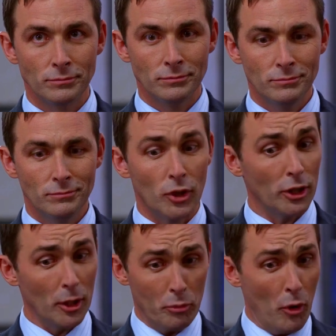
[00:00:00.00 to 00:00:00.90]
And the
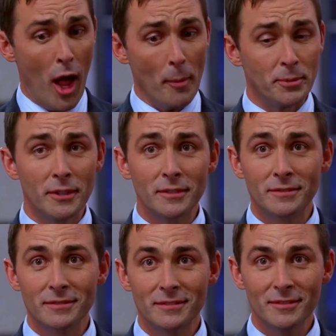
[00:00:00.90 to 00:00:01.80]
fact that he was
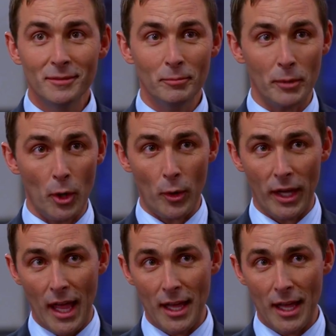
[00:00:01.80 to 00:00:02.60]
responsible for killing